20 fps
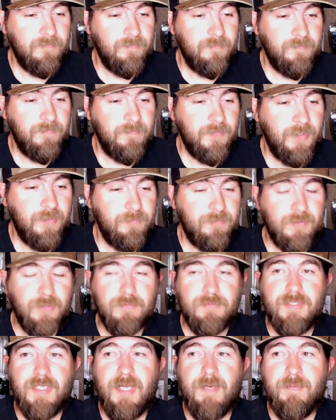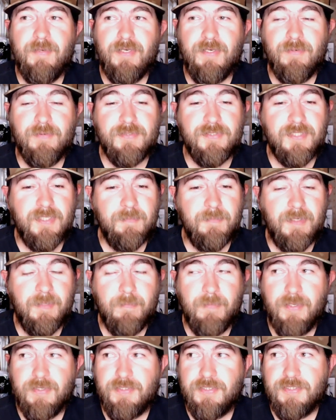You know, don't tell me you're going to send me a
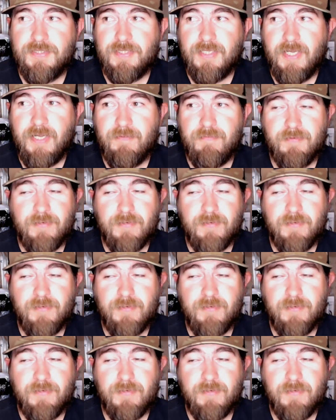bunch of stuff